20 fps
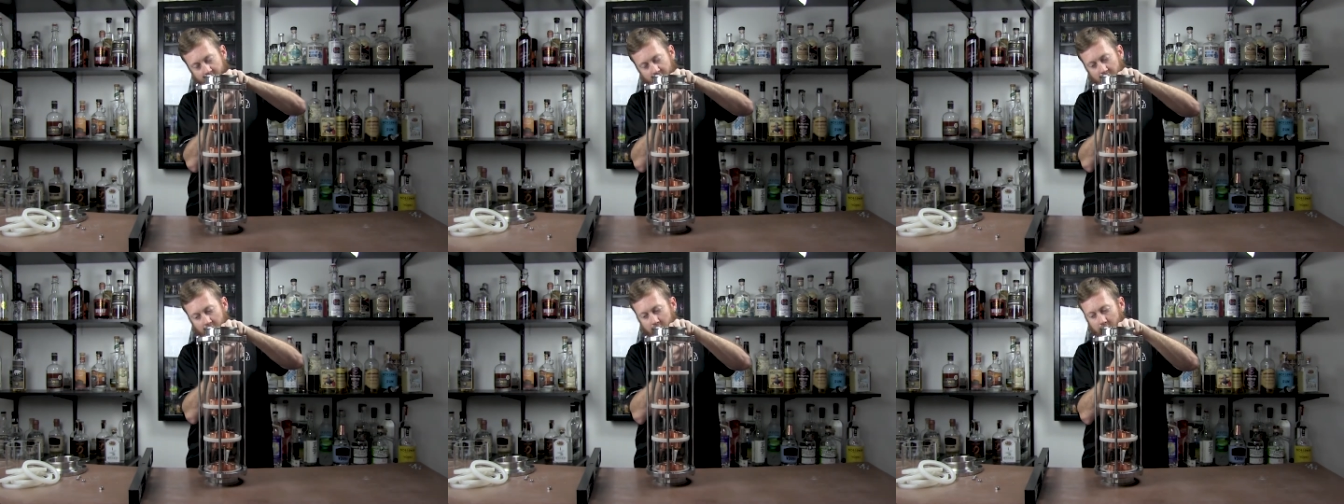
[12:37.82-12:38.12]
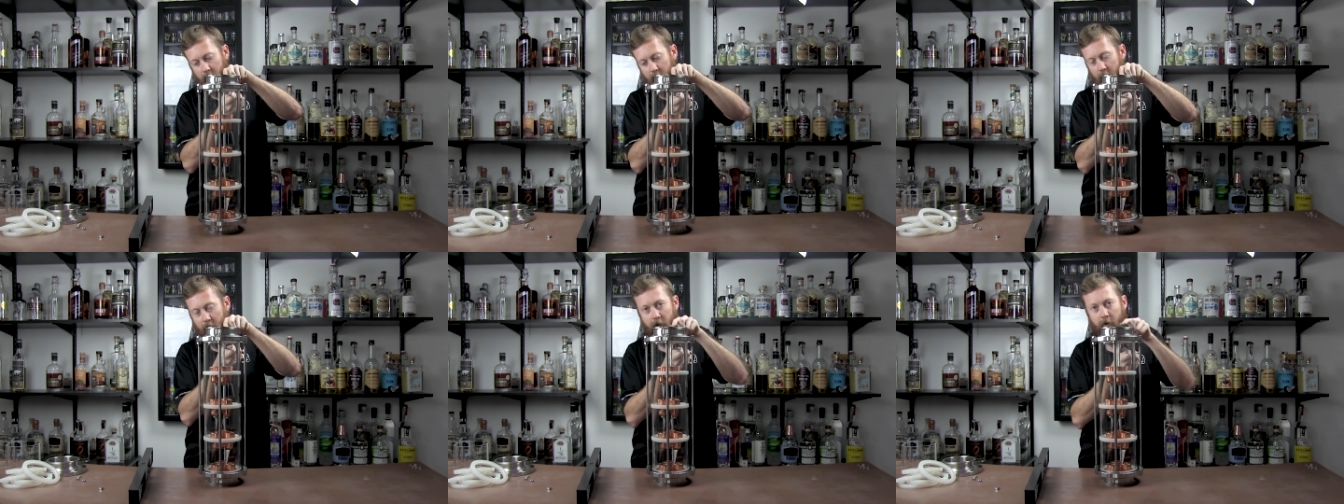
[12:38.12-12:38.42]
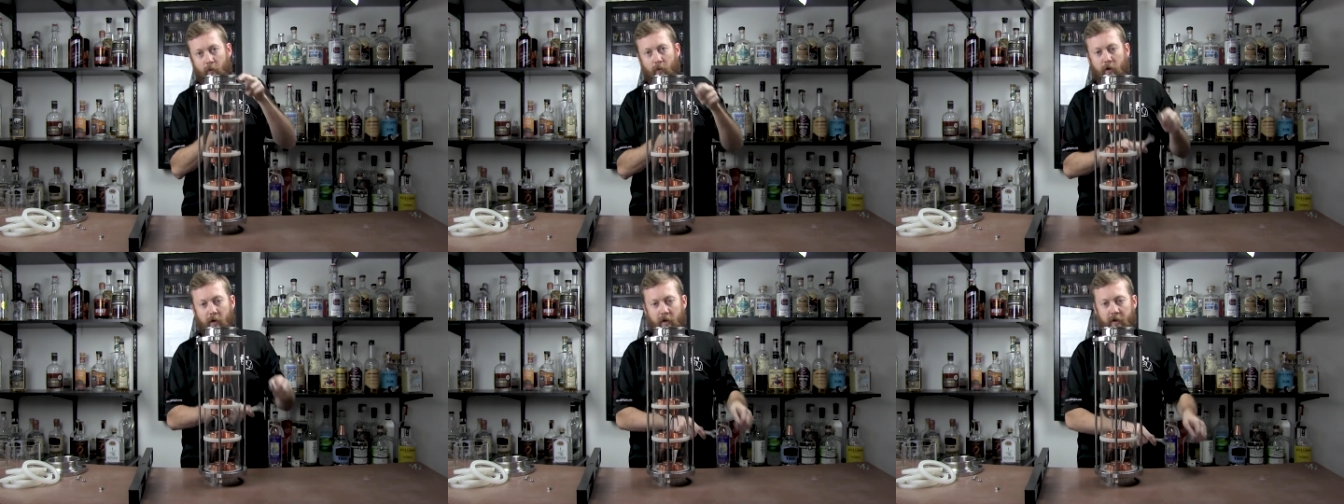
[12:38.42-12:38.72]

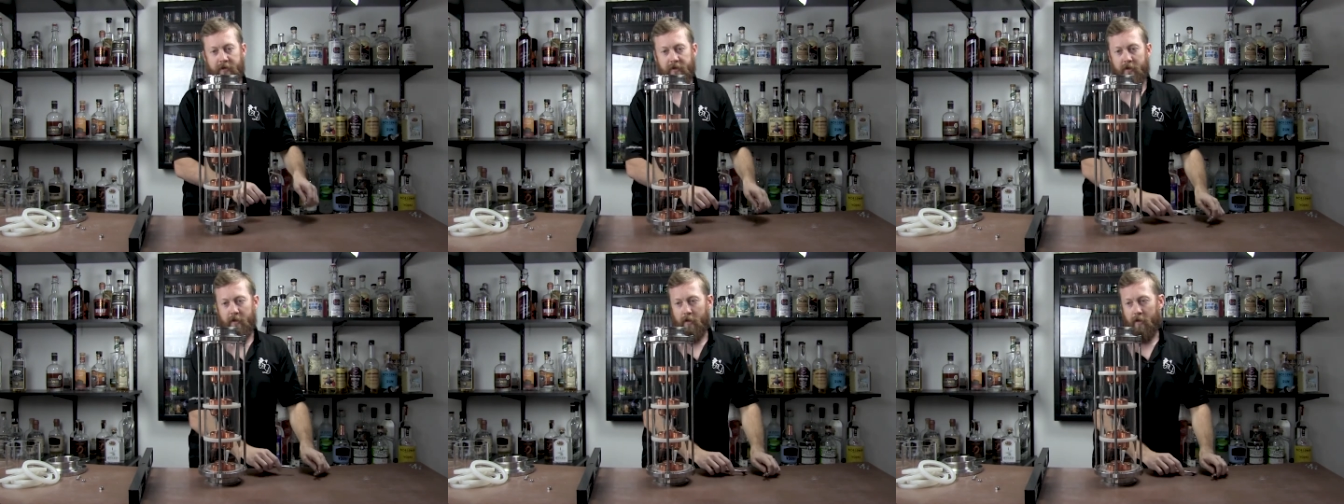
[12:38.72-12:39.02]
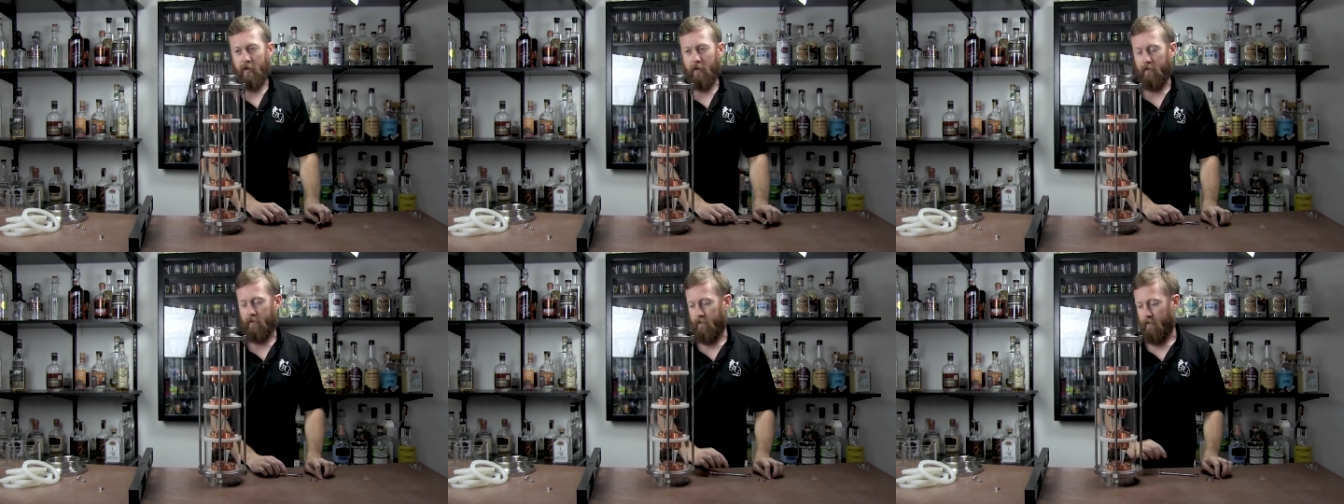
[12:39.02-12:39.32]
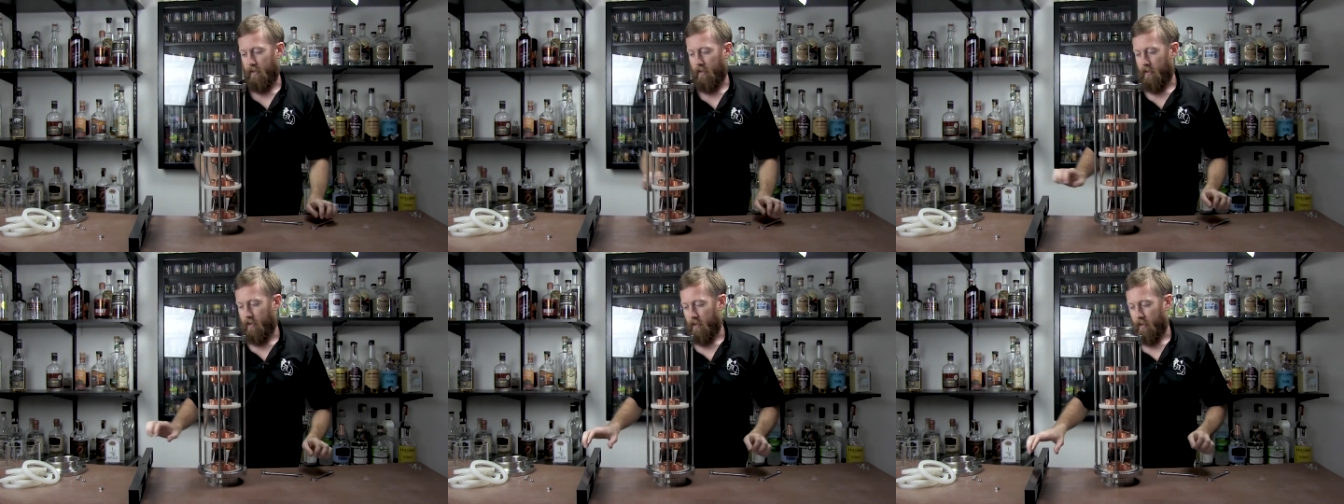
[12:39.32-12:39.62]
Alright, we're all snug.
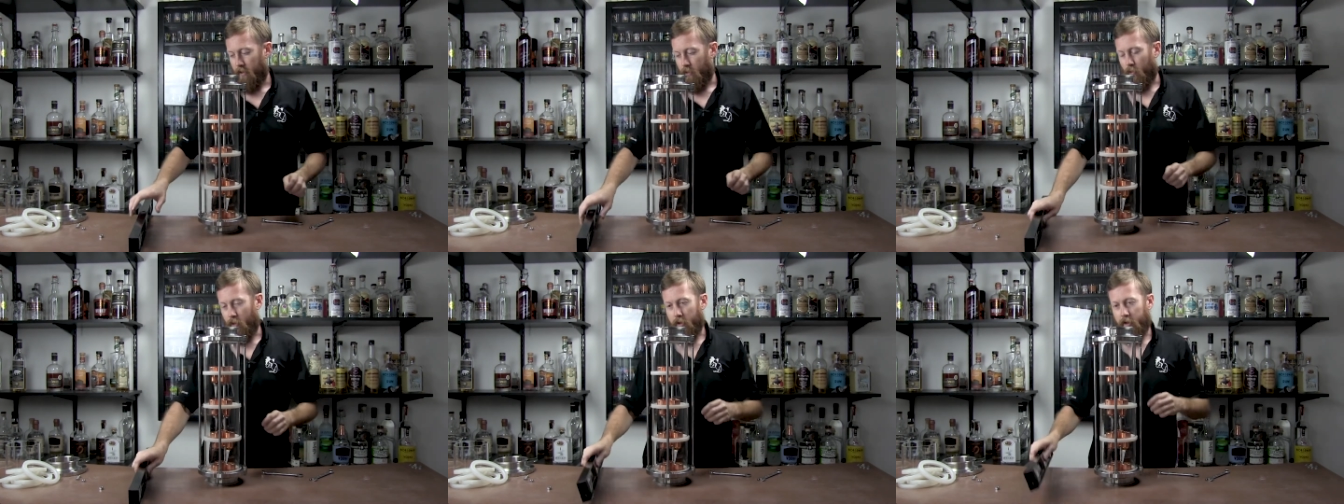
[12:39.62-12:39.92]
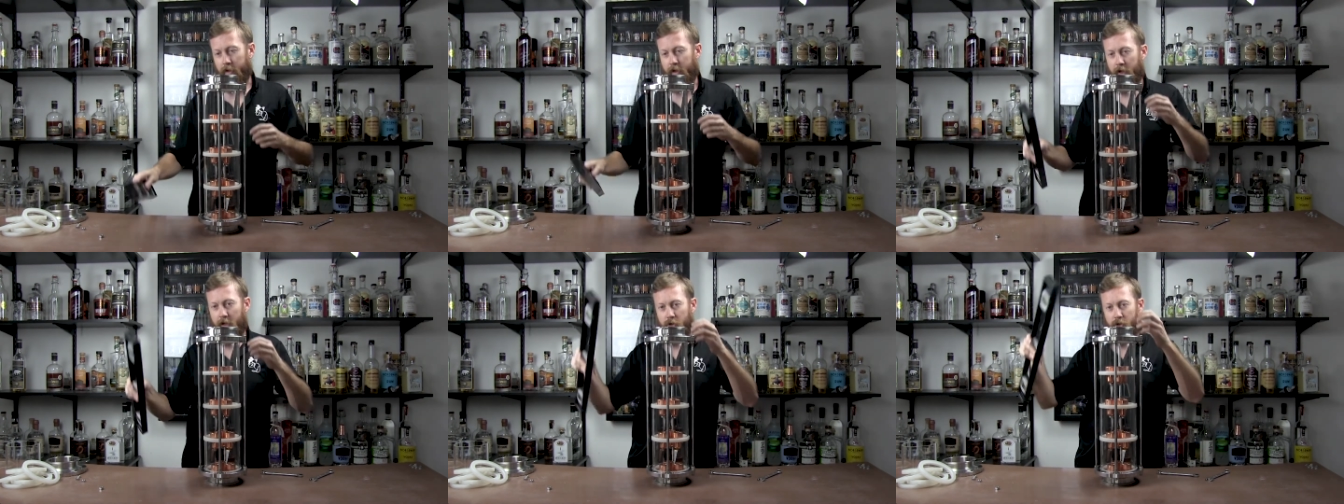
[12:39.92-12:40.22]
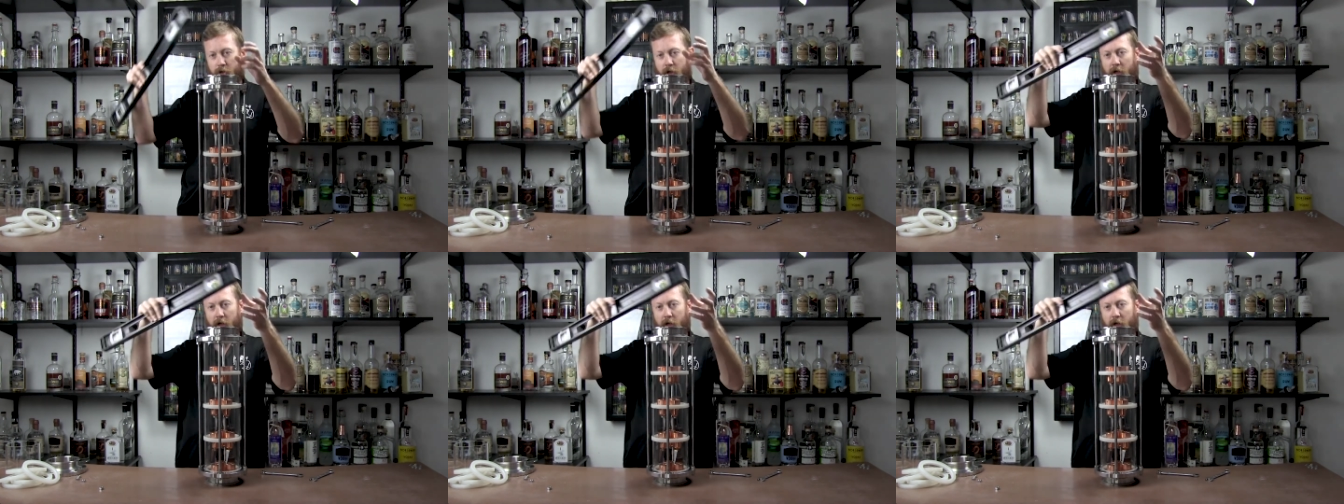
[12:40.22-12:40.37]
One last